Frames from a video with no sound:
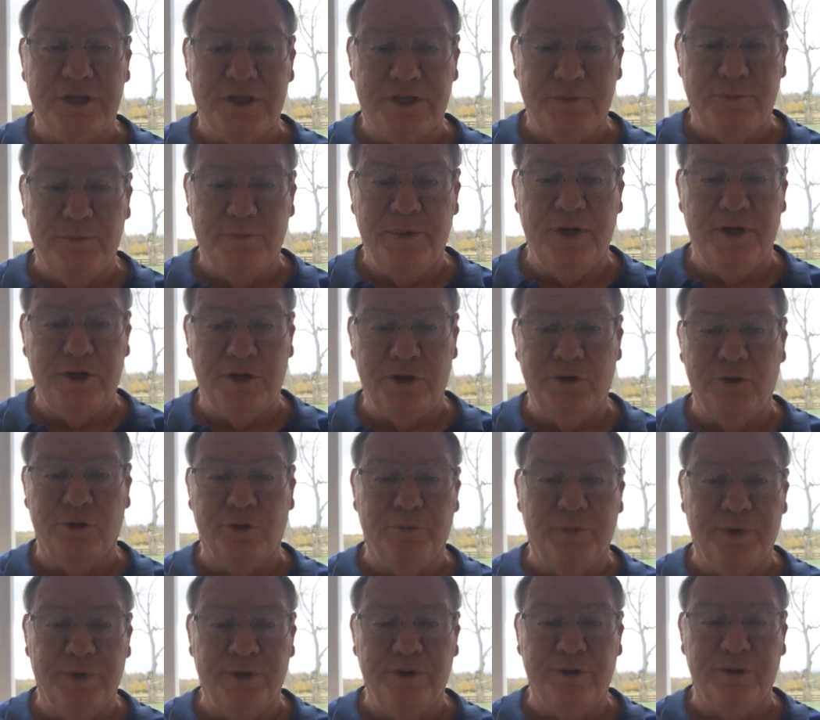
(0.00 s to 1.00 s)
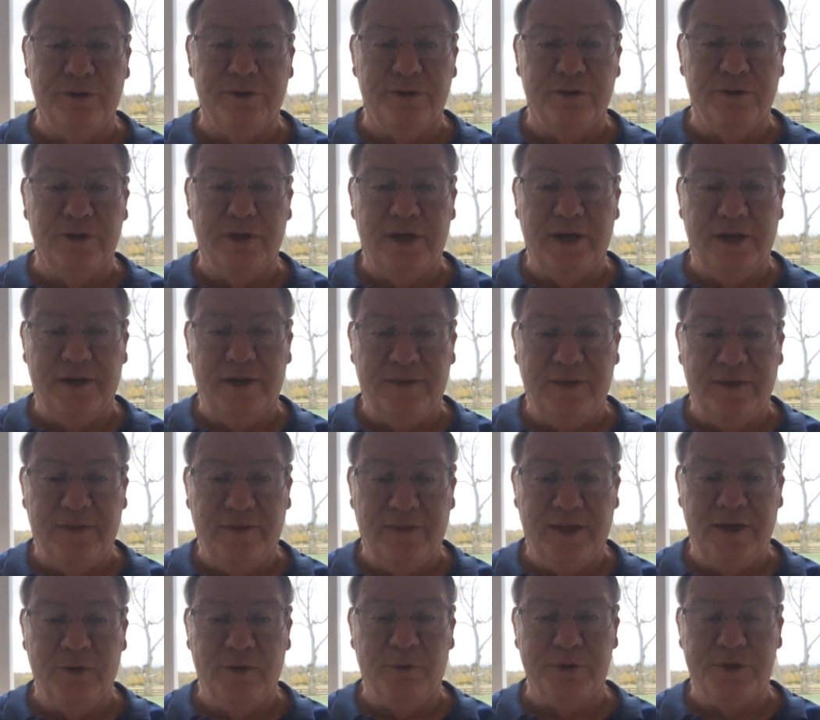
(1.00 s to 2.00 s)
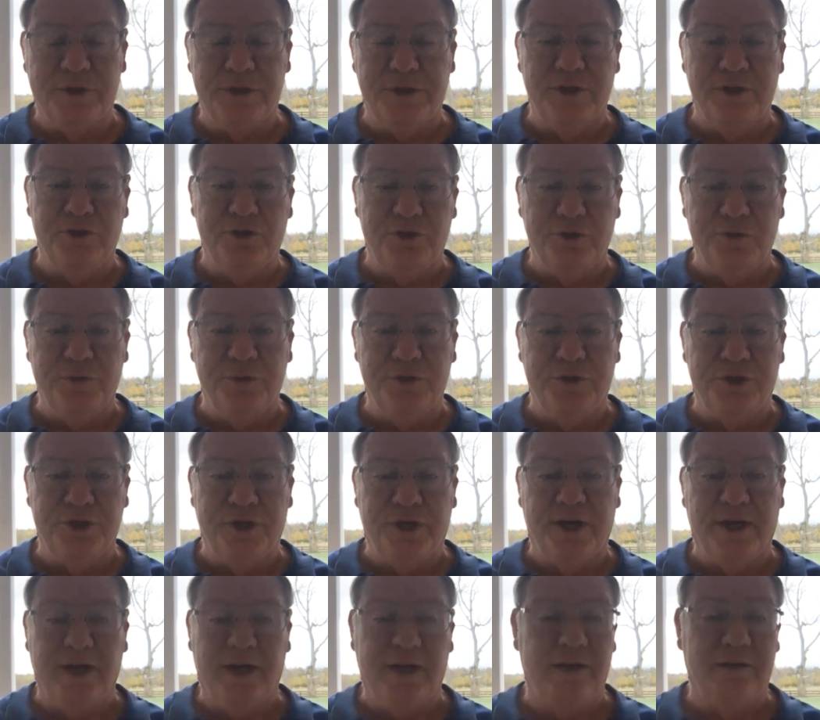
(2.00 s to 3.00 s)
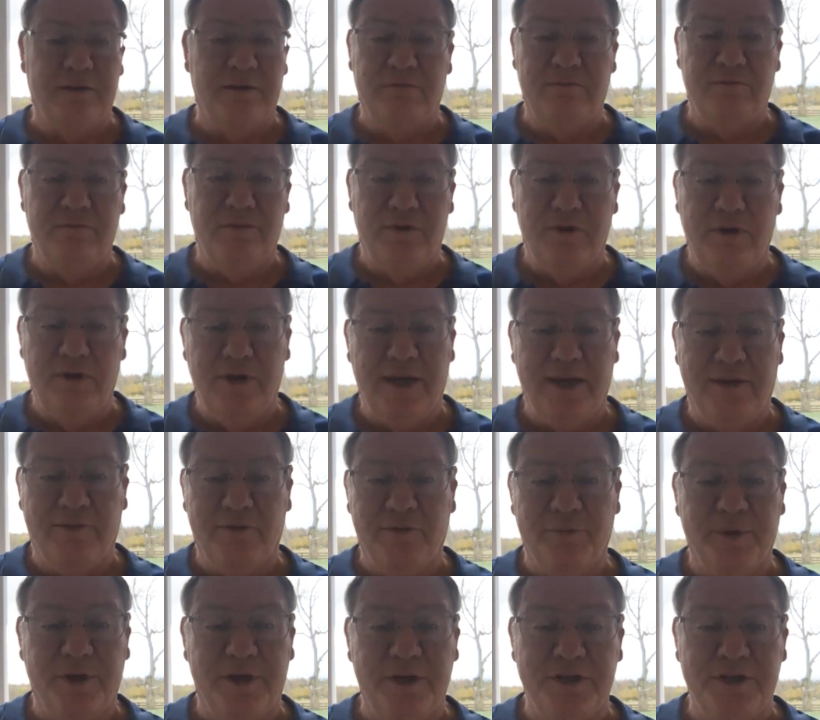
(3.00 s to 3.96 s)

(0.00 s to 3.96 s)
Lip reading: submit your bill, and then they will send you a check. Everybody